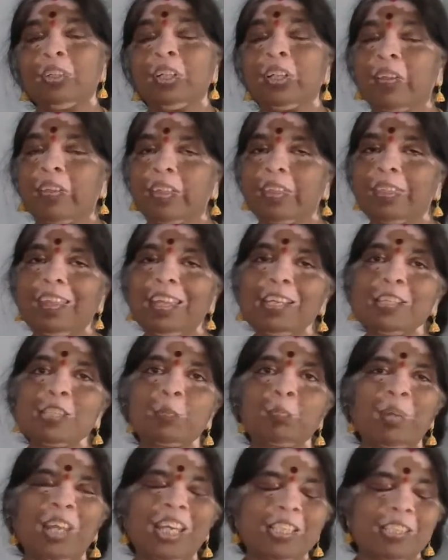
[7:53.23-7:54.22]
In these
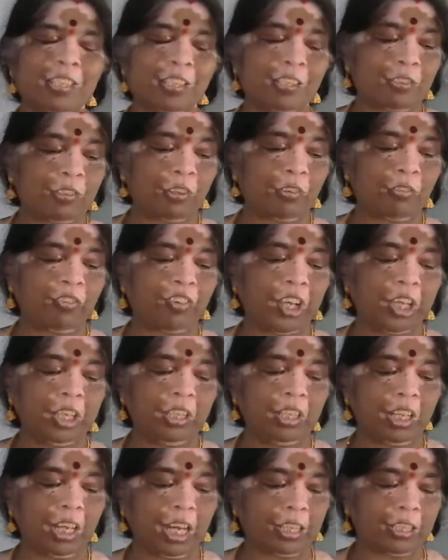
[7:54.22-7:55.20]
places you
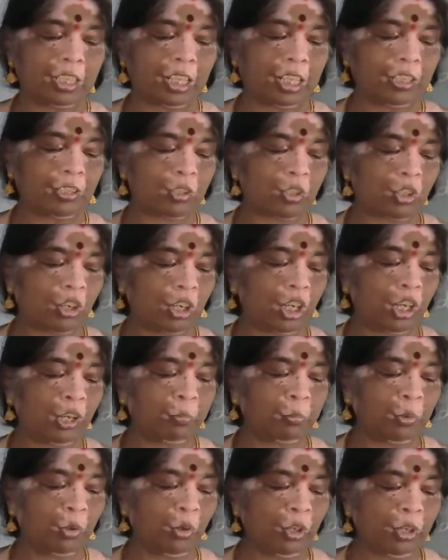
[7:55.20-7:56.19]
find laterite soil
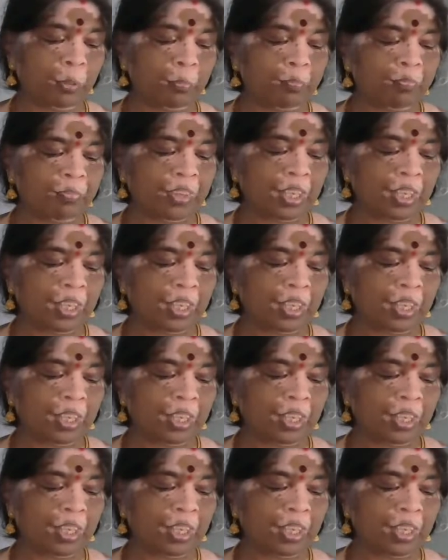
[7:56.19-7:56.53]
more,